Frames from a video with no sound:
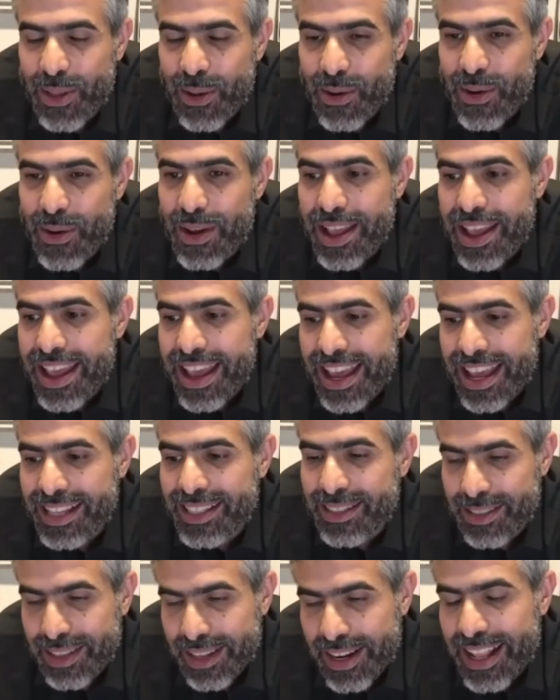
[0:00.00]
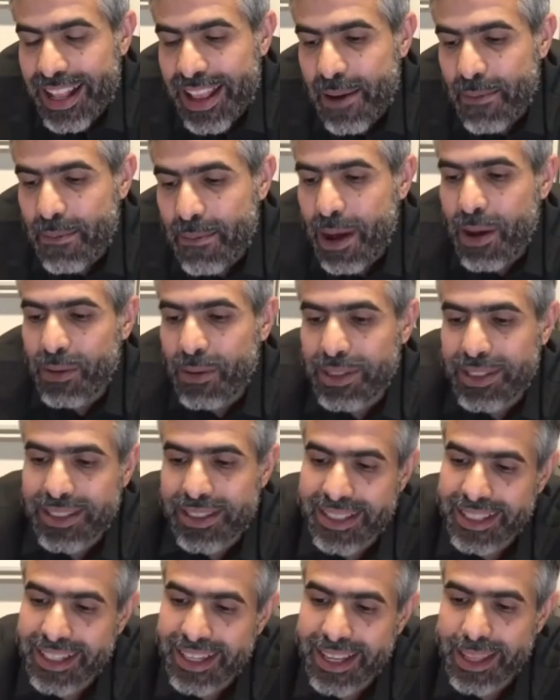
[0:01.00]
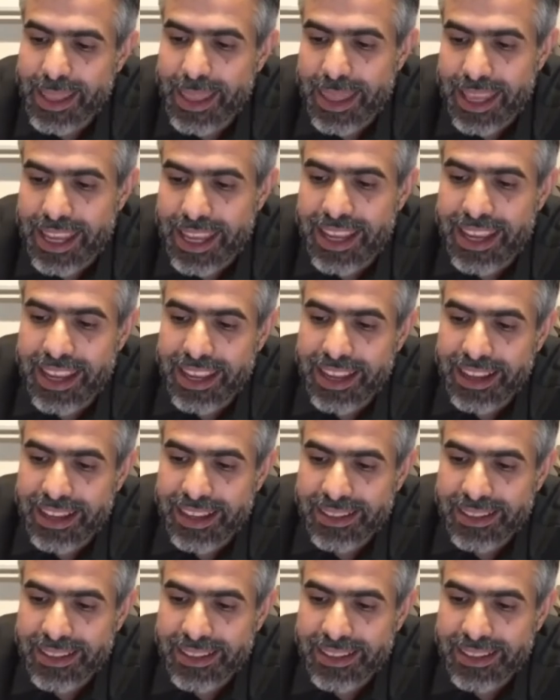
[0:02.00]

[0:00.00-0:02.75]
So it's really about thinking